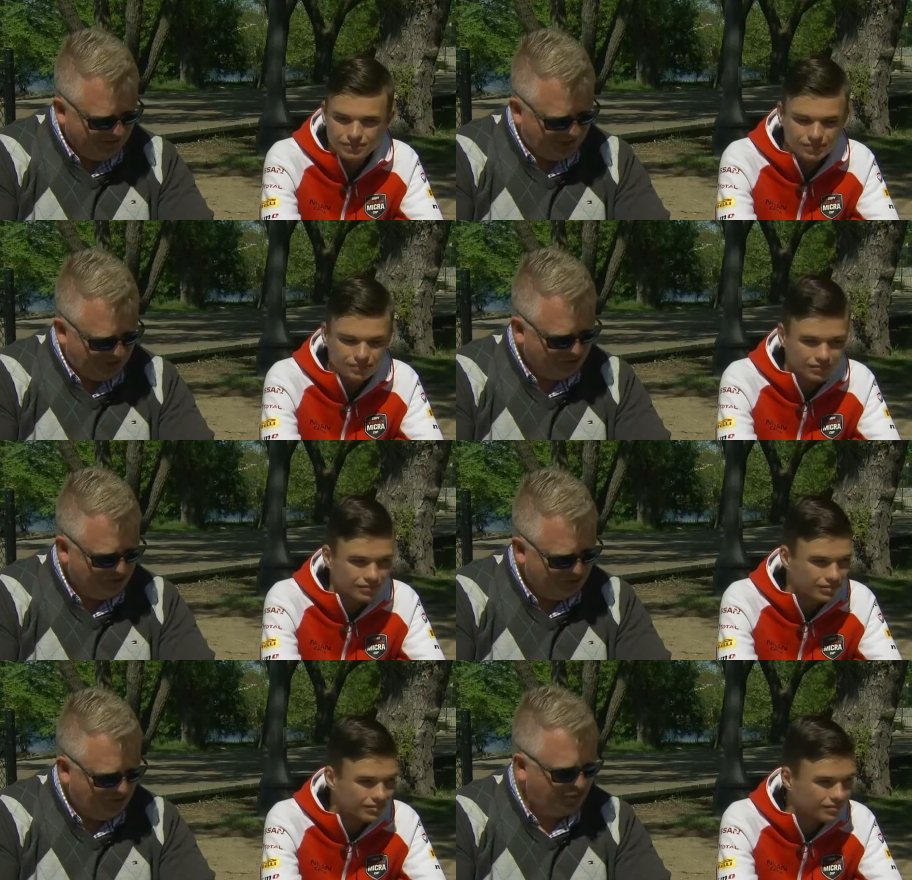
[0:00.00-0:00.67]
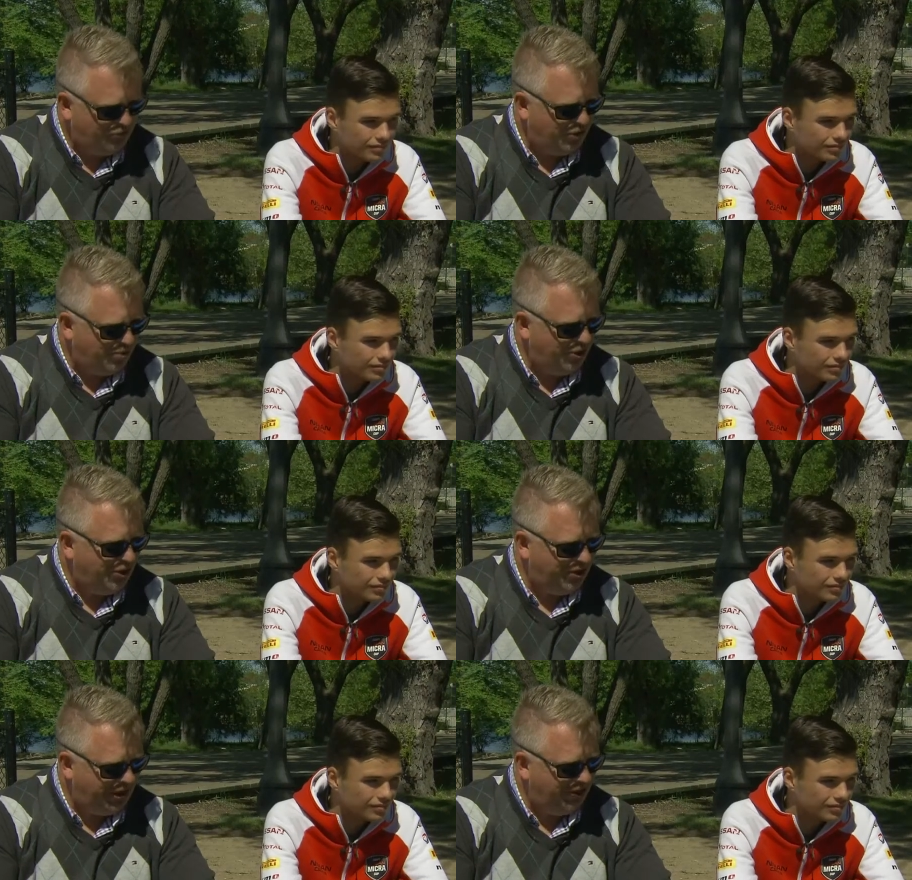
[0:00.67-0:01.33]
Speaker 1: I was in
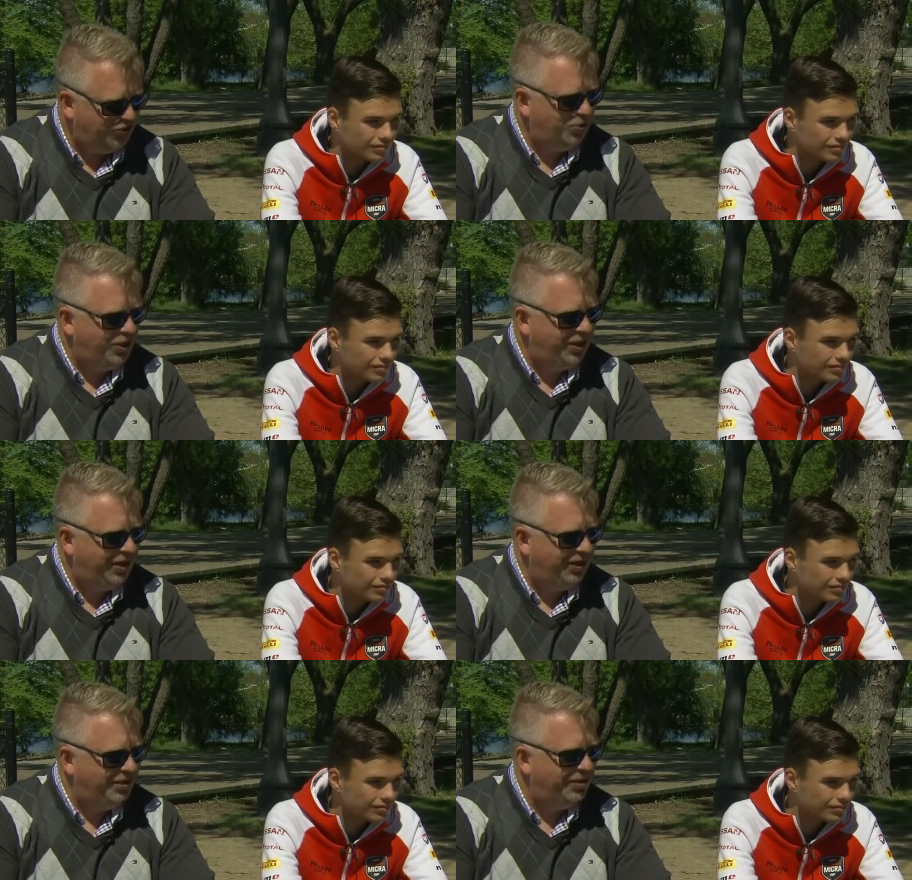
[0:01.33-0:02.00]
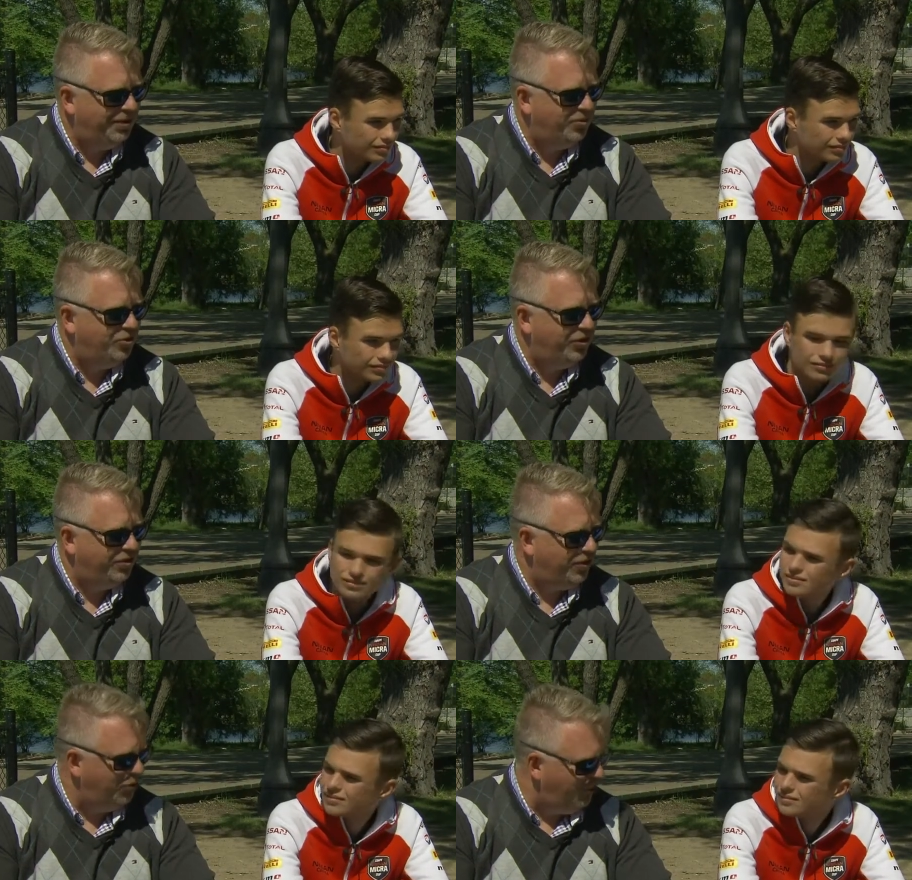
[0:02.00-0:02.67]
Mont-Tremblant last weekend, and I'm
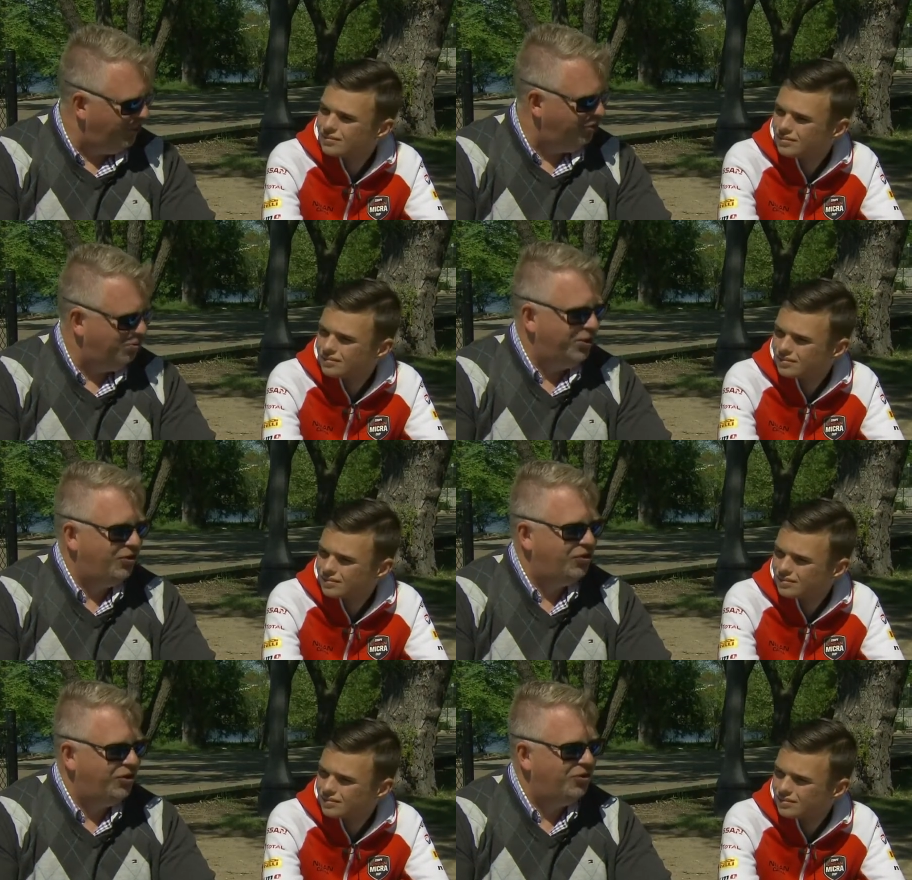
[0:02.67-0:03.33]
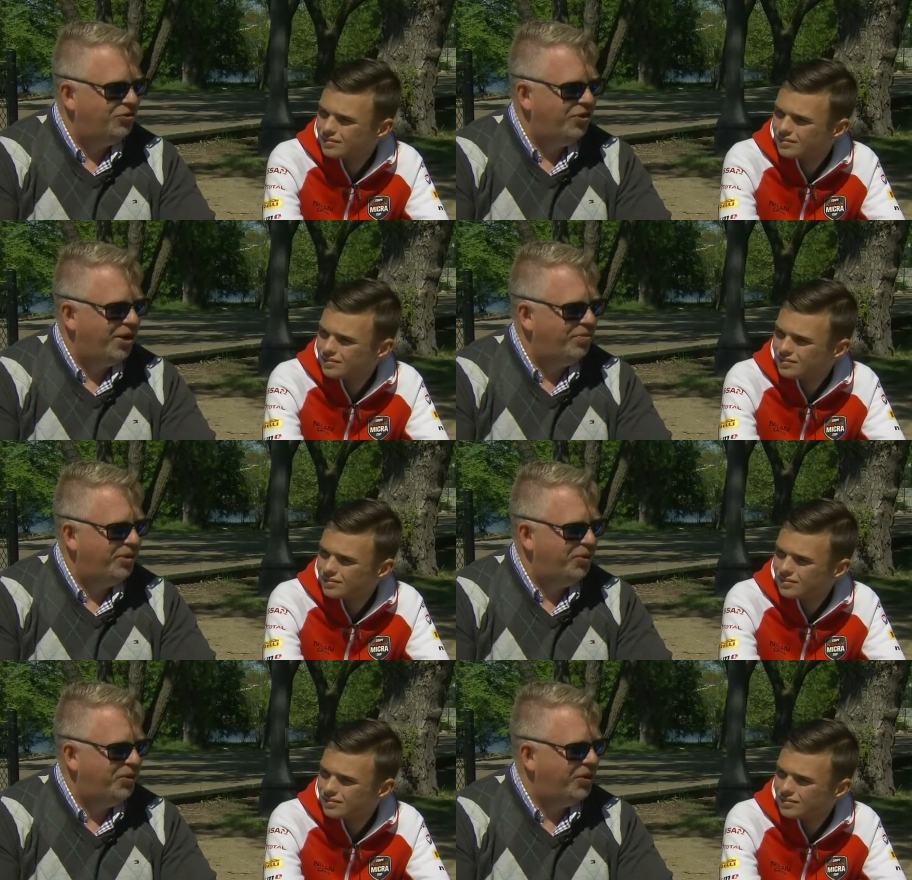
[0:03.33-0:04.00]
sitting there watching my son
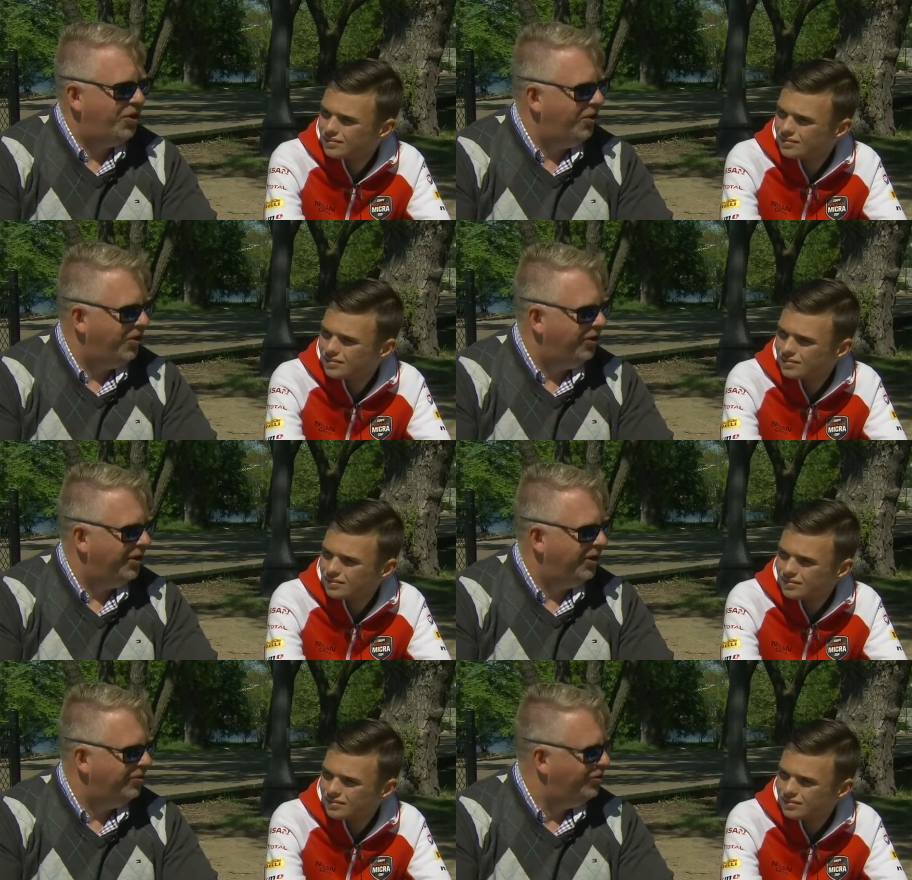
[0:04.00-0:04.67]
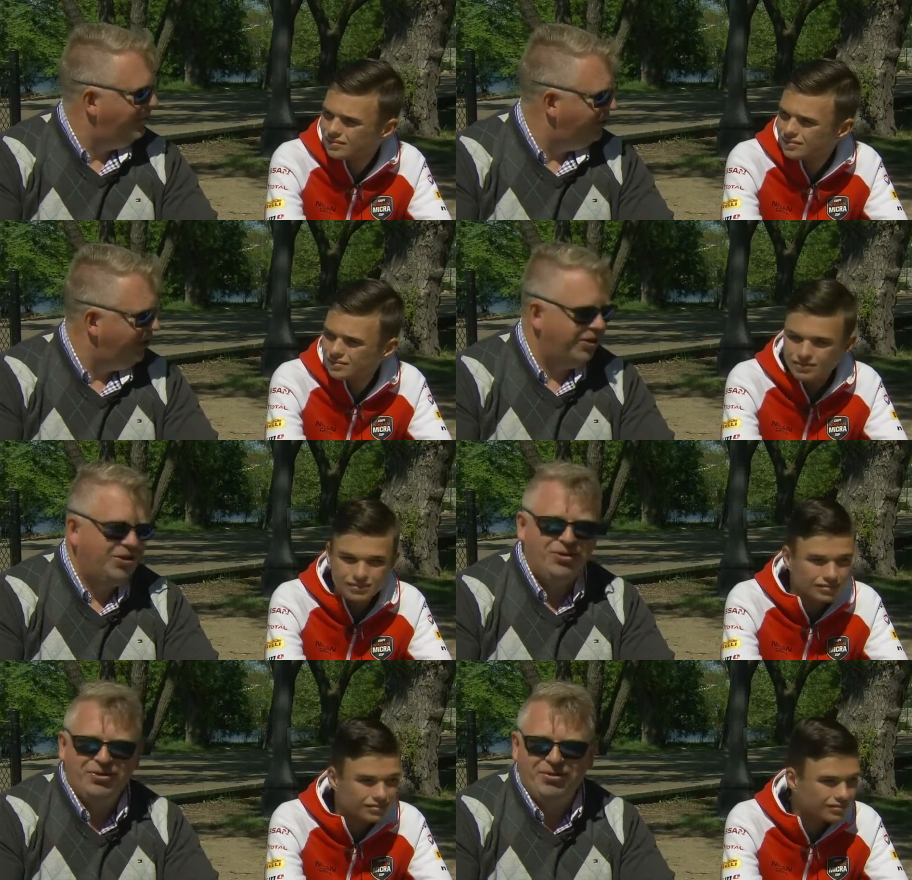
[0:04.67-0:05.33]
strap into a car, and I've still got
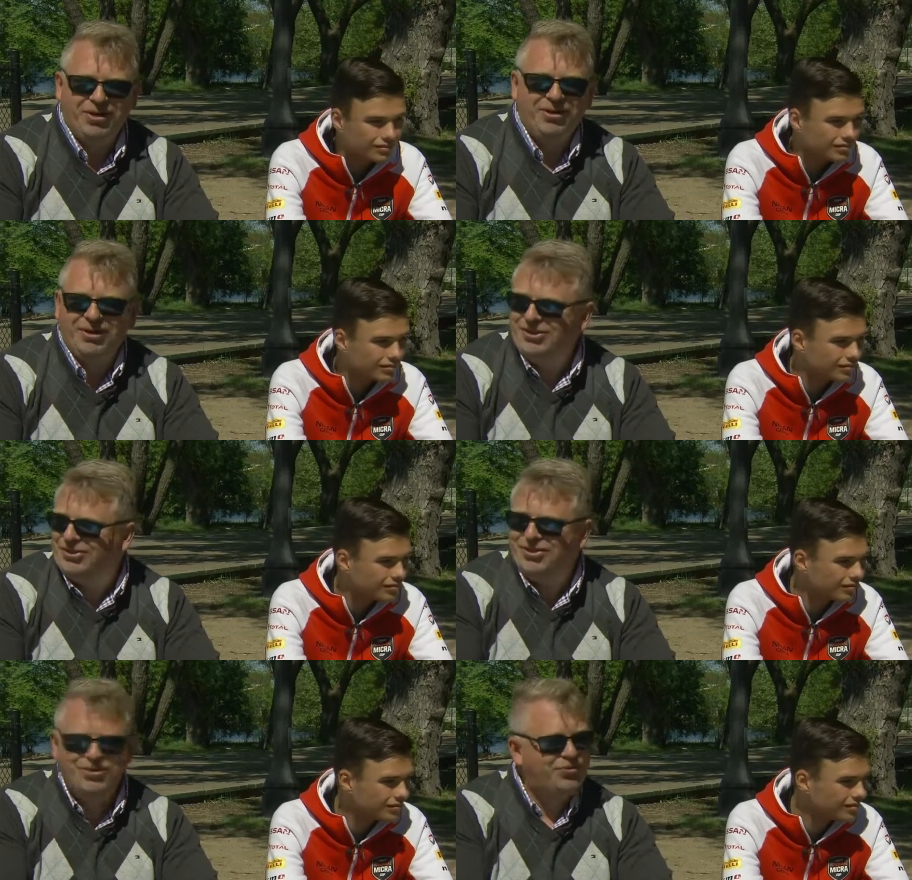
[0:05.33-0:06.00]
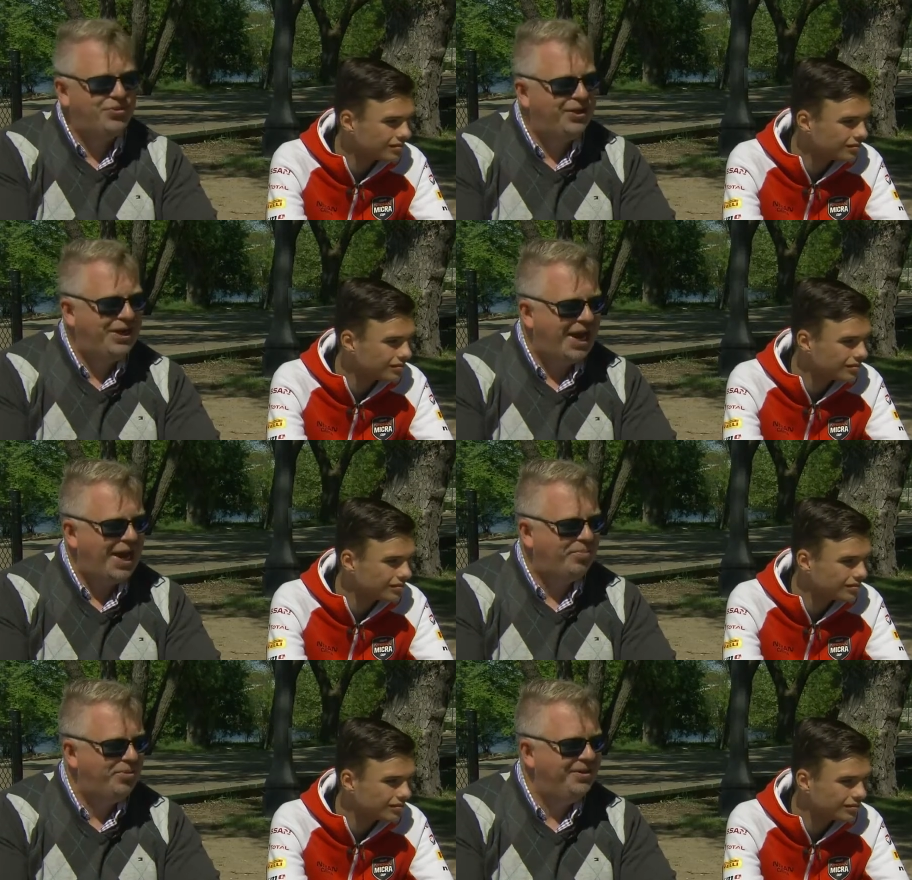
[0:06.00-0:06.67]
to look around like, is this really
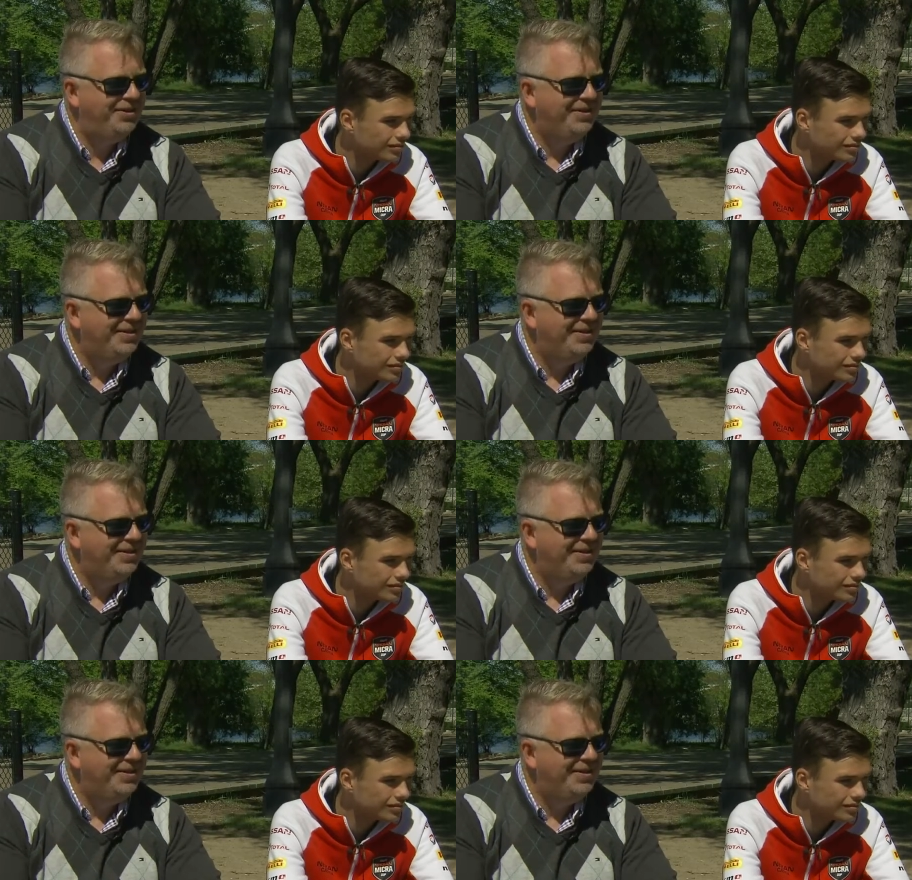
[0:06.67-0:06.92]
happening?